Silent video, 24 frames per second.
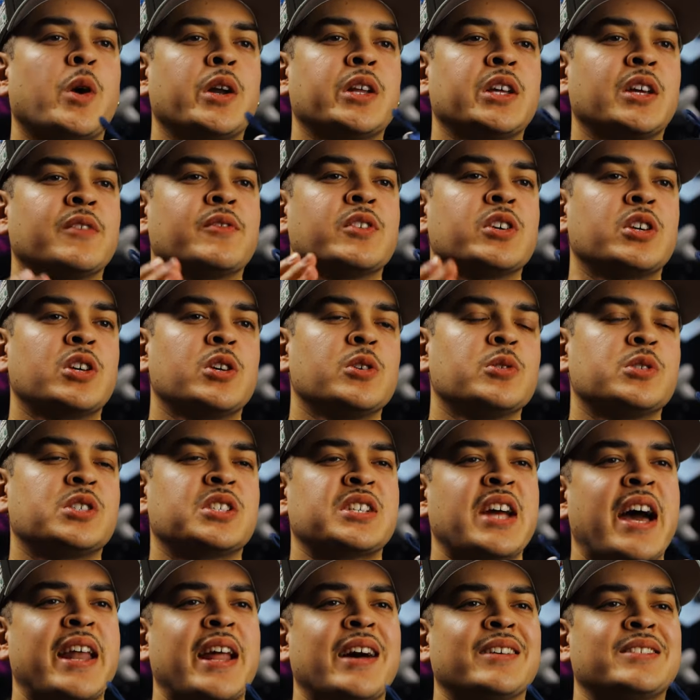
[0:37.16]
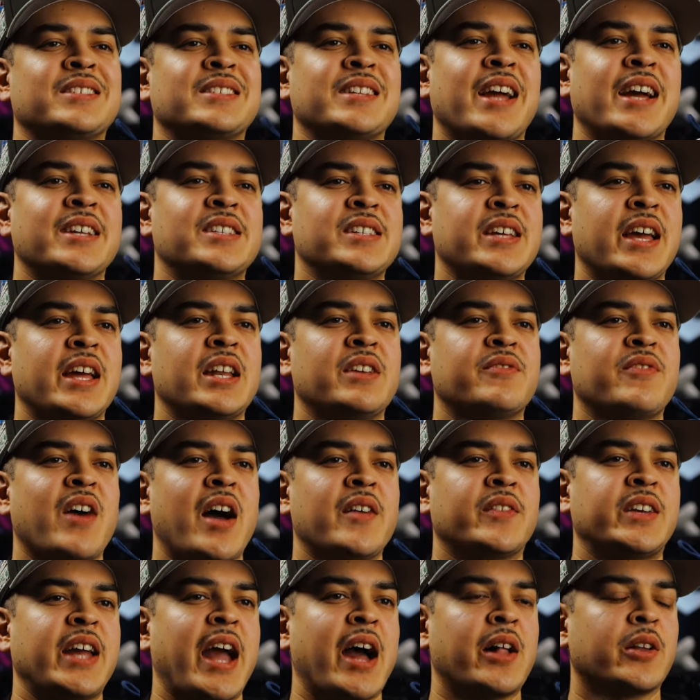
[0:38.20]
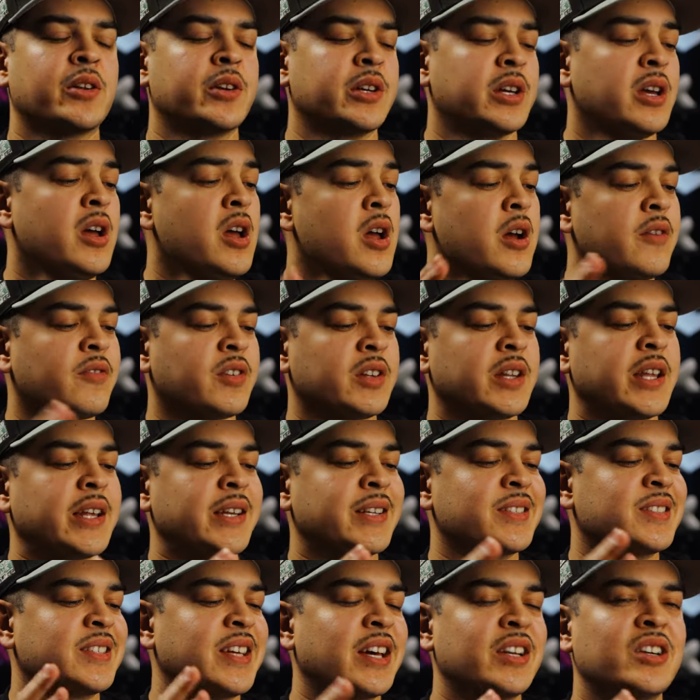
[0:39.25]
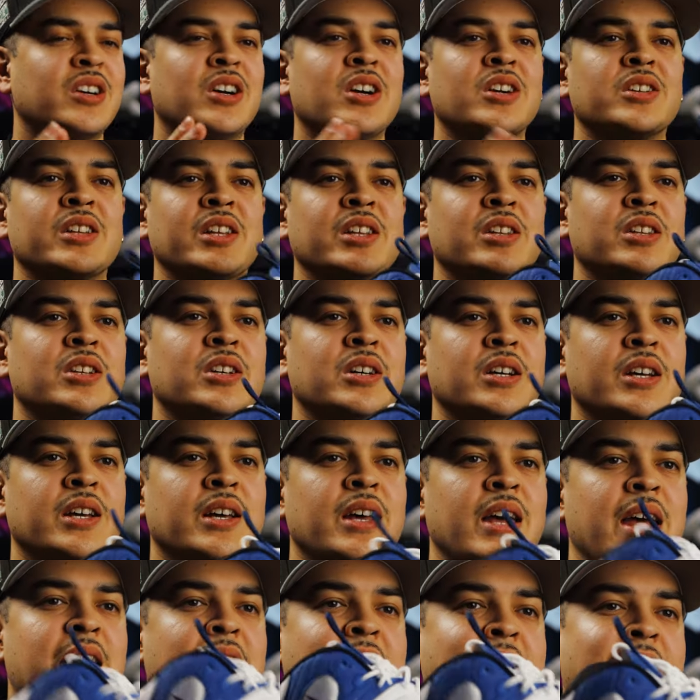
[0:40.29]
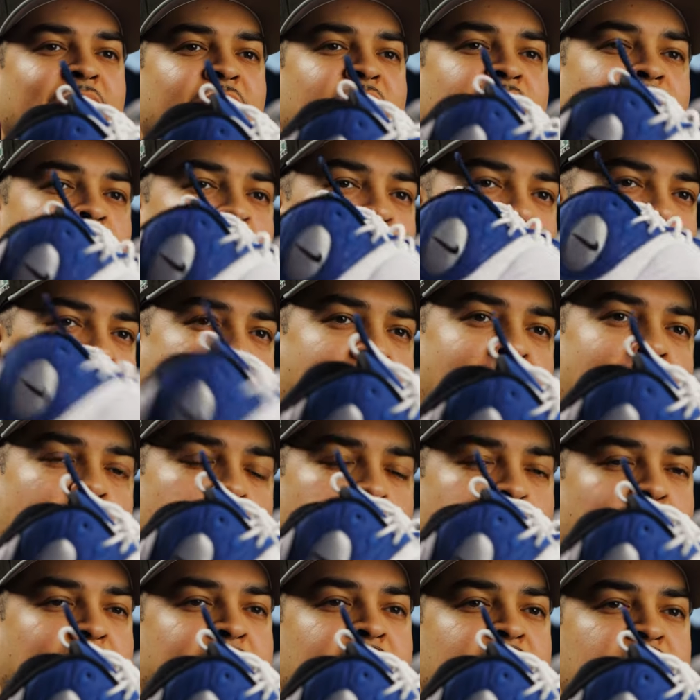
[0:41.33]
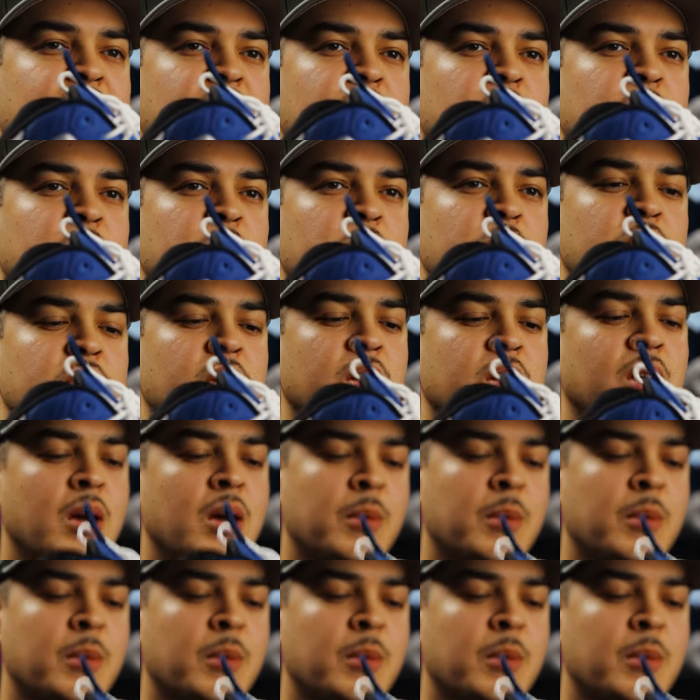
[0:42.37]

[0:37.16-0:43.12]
want to give a huge shout out to 1985 Gallery for letting us get an early look at the Air Penny 2s.